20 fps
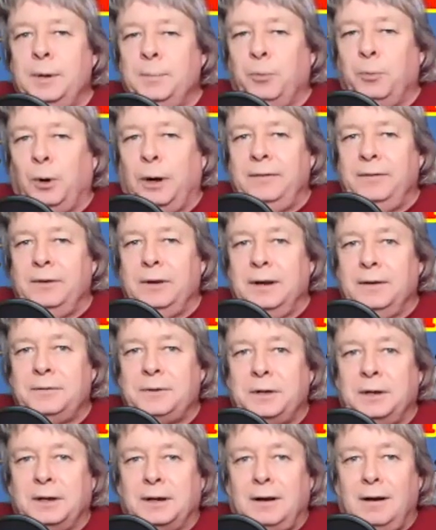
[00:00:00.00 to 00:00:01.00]
brave enough
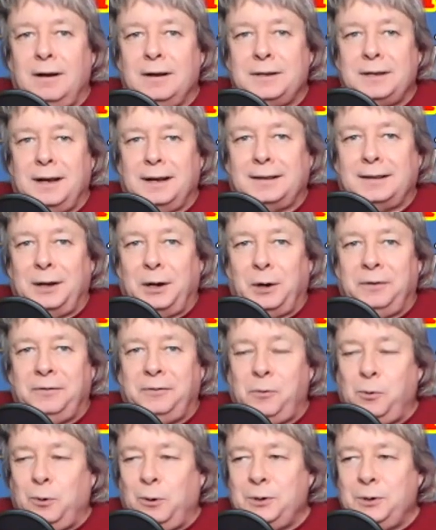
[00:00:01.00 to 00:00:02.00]
to contact the Air
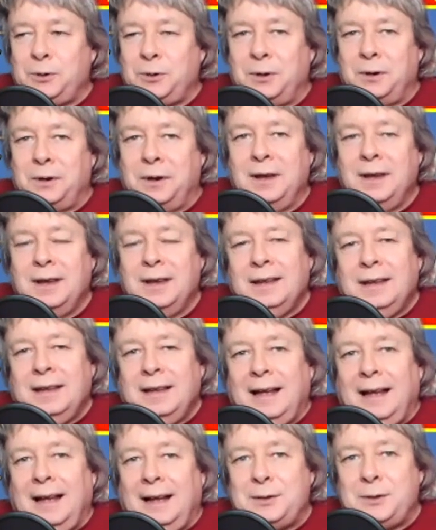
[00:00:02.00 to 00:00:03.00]
Force and
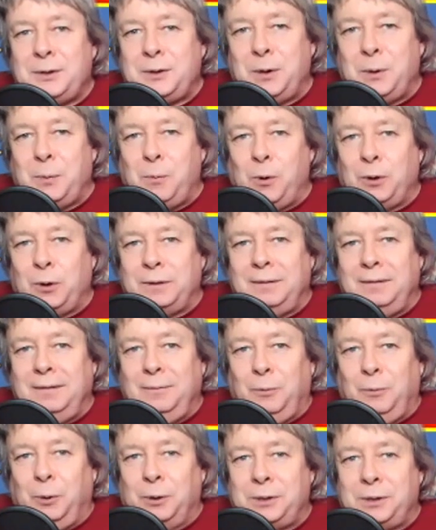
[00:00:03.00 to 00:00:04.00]
ask them
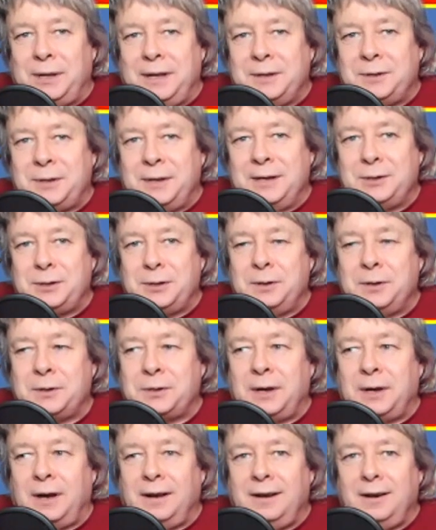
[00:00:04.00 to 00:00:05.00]
what these things in the
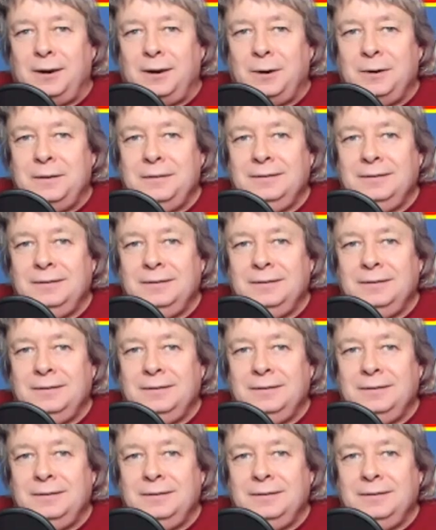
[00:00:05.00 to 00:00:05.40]
sky are?